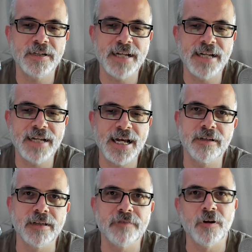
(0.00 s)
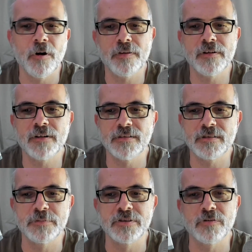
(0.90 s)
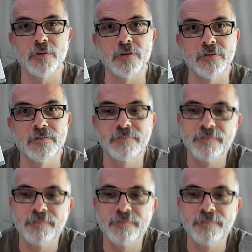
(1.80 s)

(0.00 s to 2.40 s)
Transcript: down and left all their customers screwed.